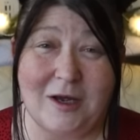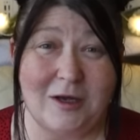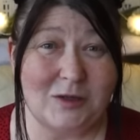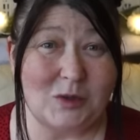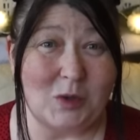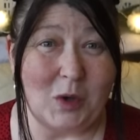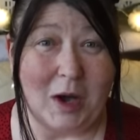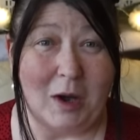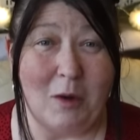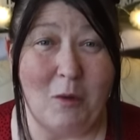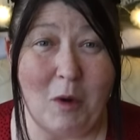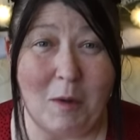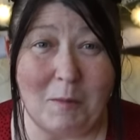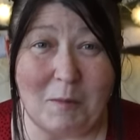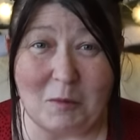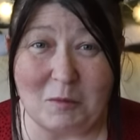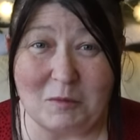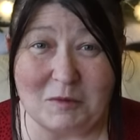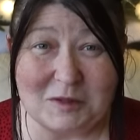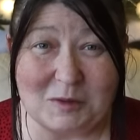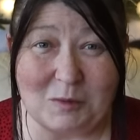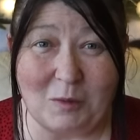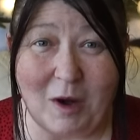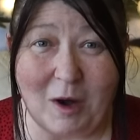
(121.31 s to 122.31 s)
So I hope
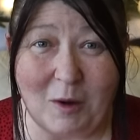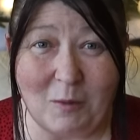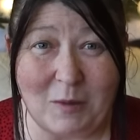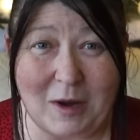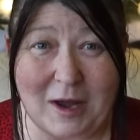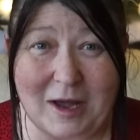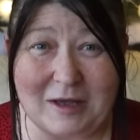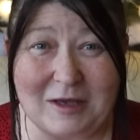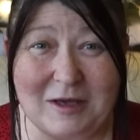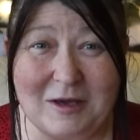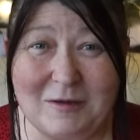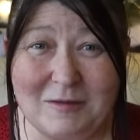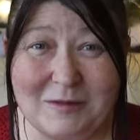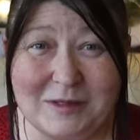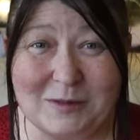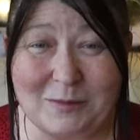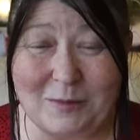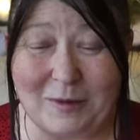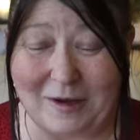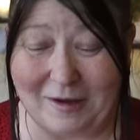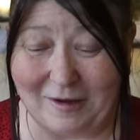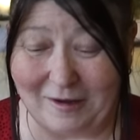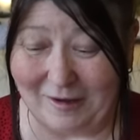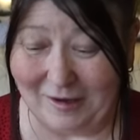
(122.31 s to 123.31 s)
it was warm where you
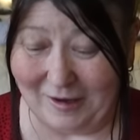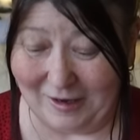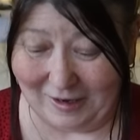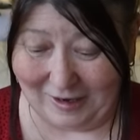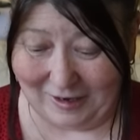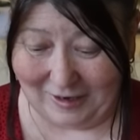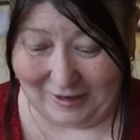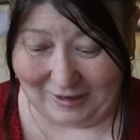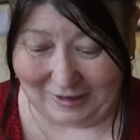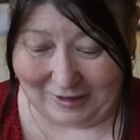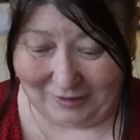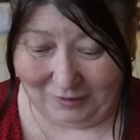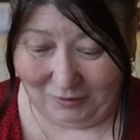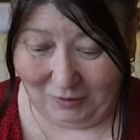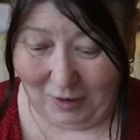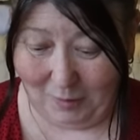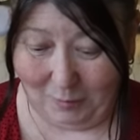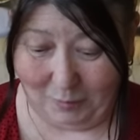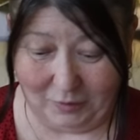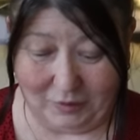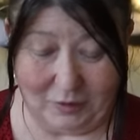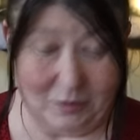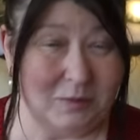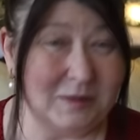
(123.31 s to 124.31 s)
were, you
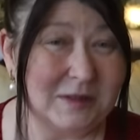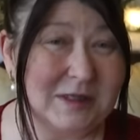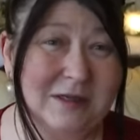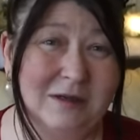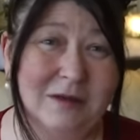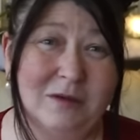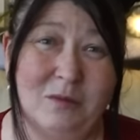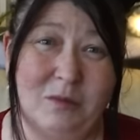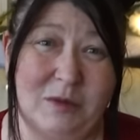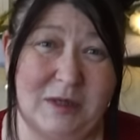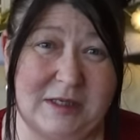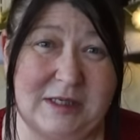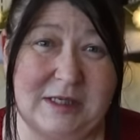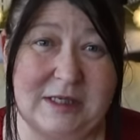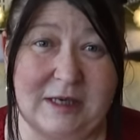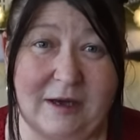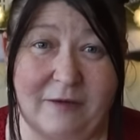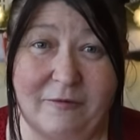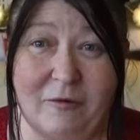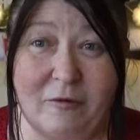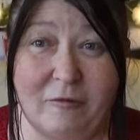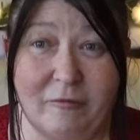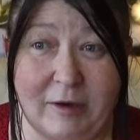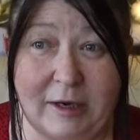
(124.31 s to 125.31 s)
know. But we did
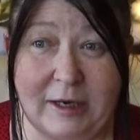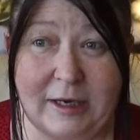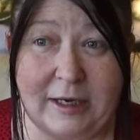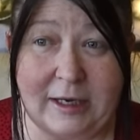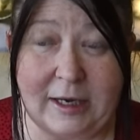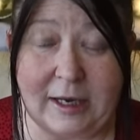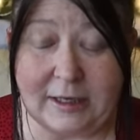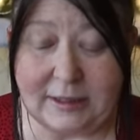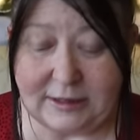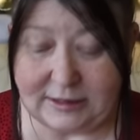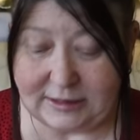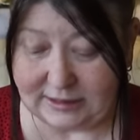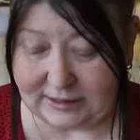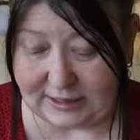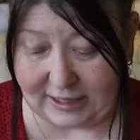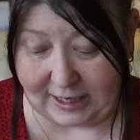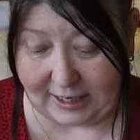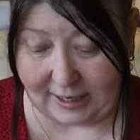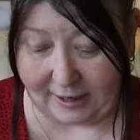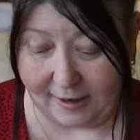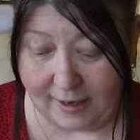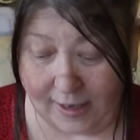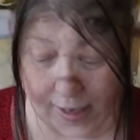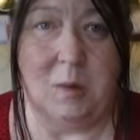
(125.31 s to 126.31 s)
have a really nice
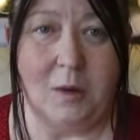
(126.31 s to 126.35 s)
day.